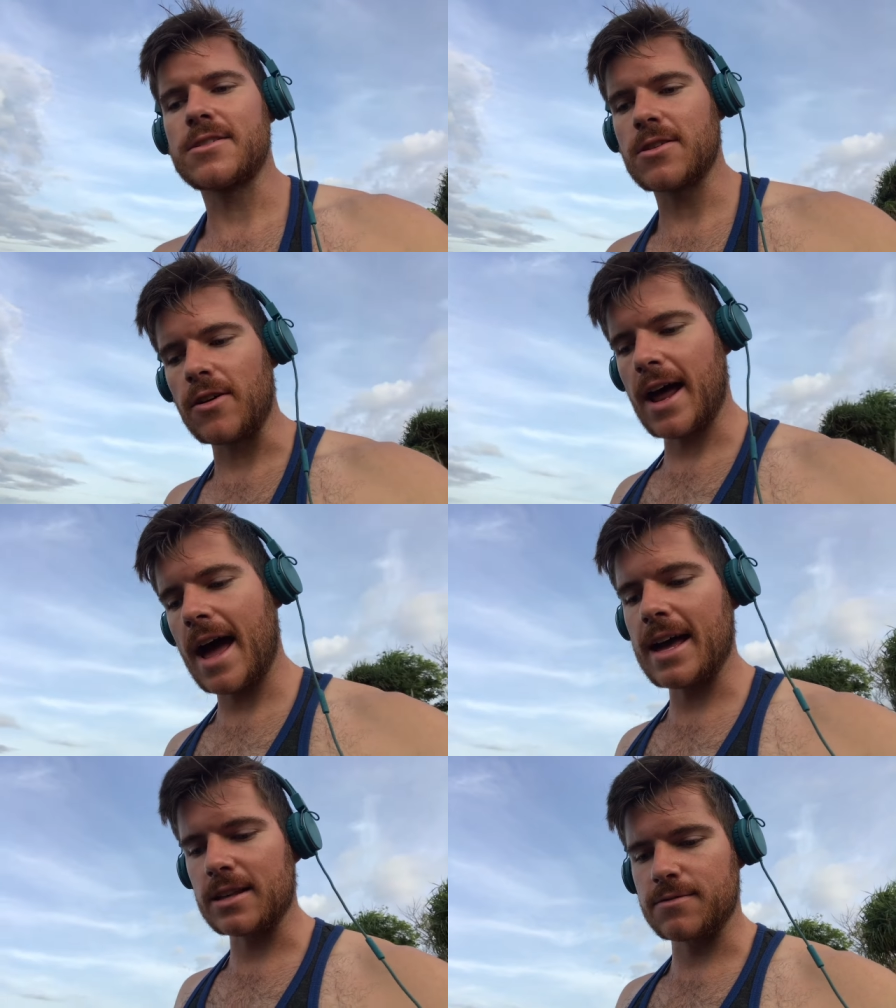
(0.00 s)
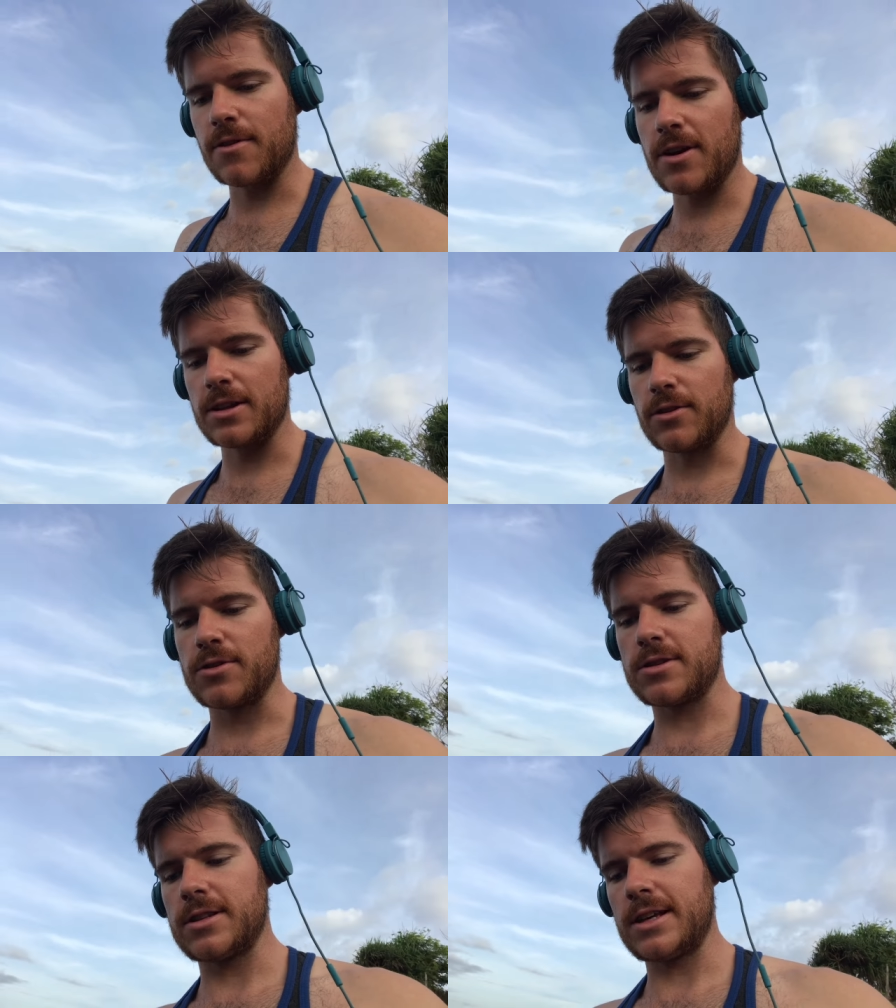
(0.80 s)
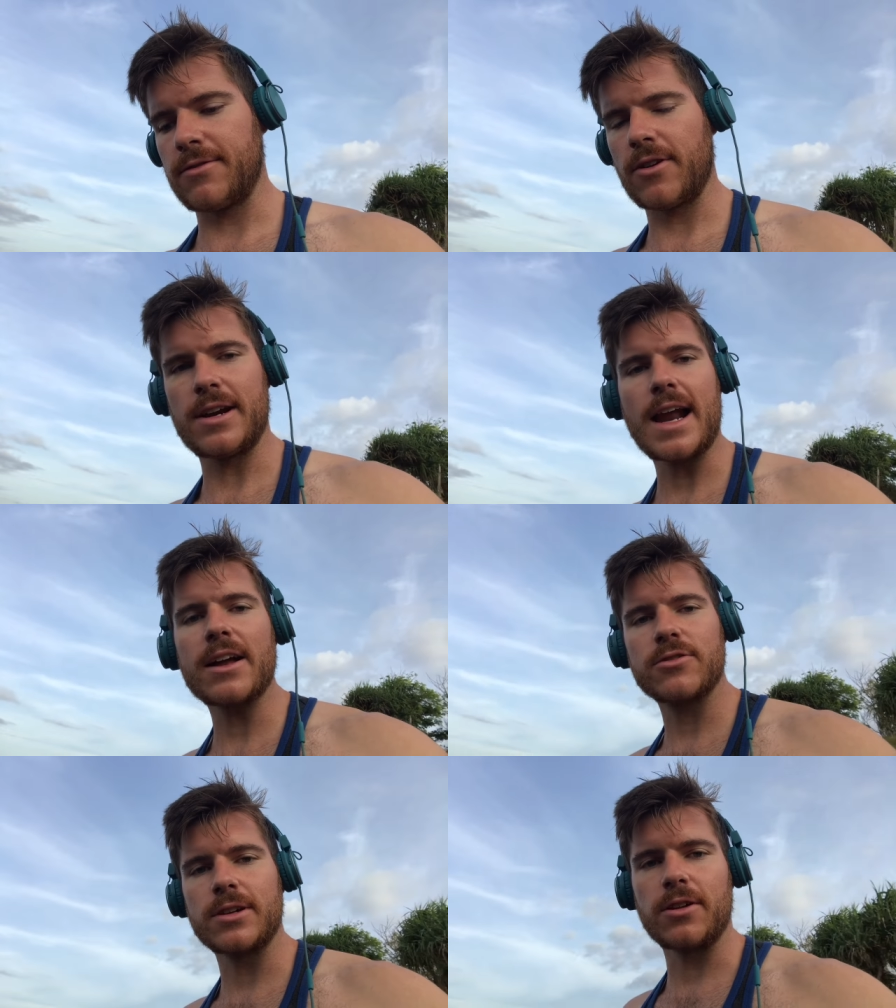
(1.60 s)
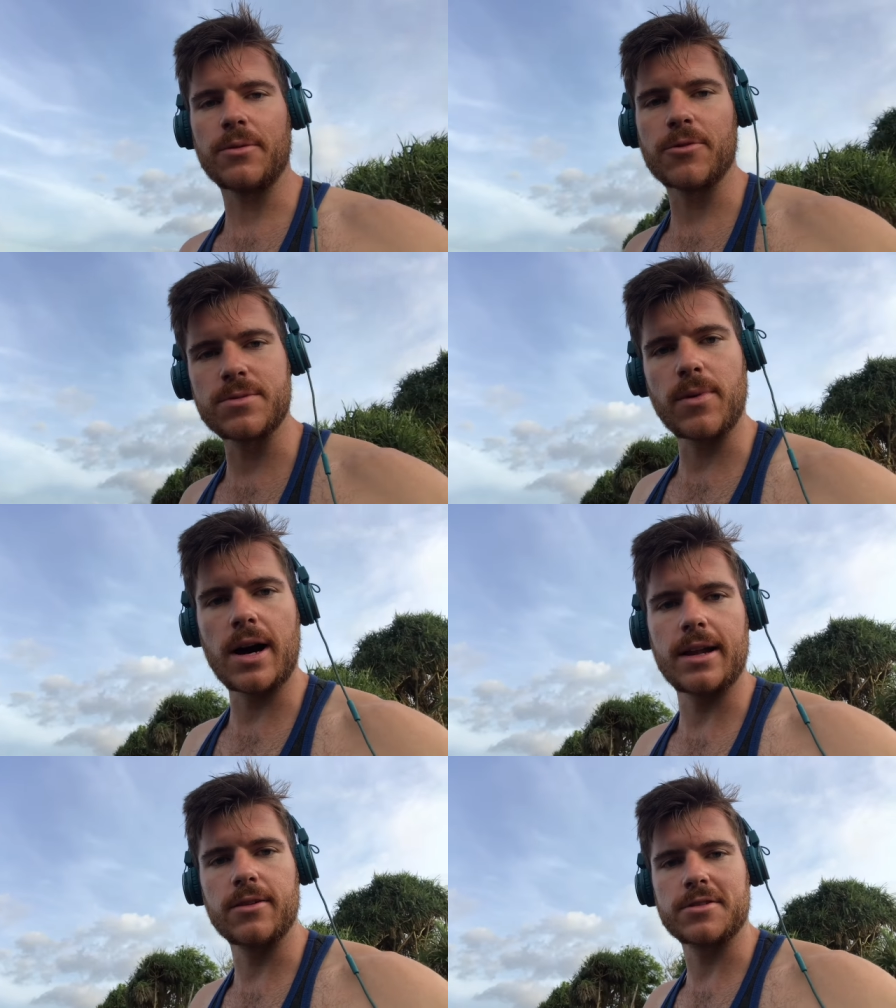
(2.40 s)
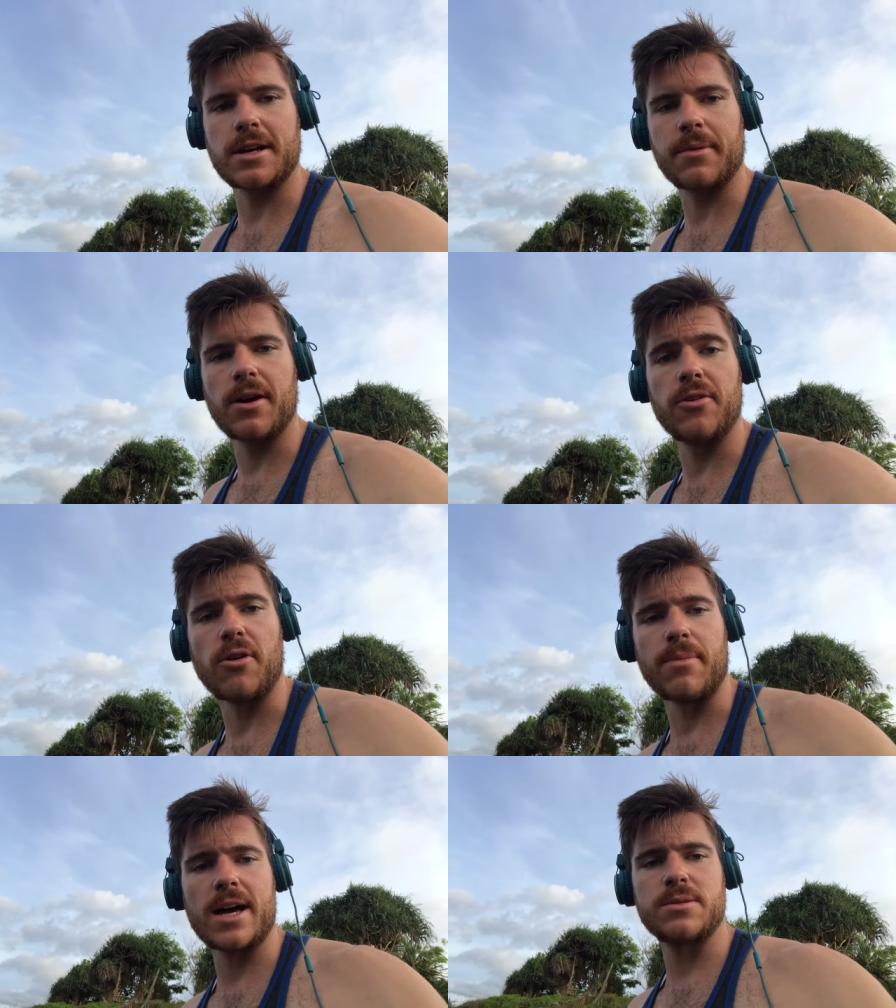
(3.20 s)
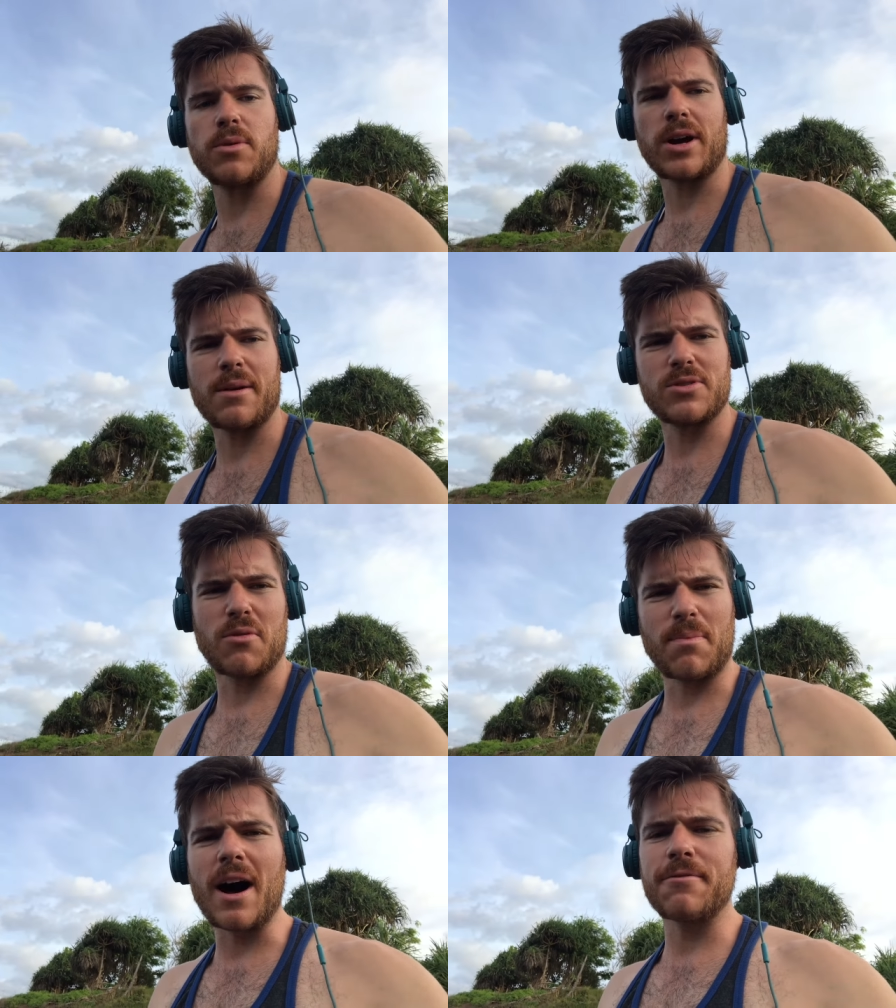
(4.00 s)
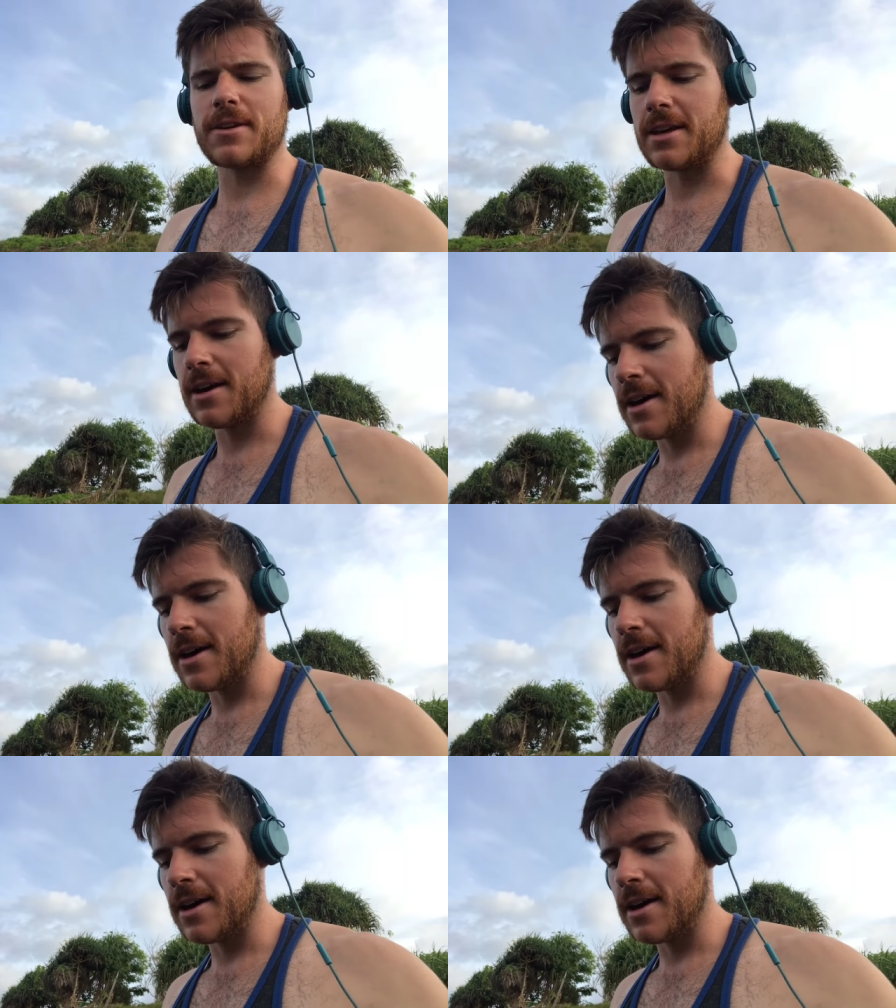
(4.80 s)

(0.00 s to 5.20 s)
So it hangs very loosely and very naturally. And mine, it looks like I'm going to a baseball game. It's all puffy.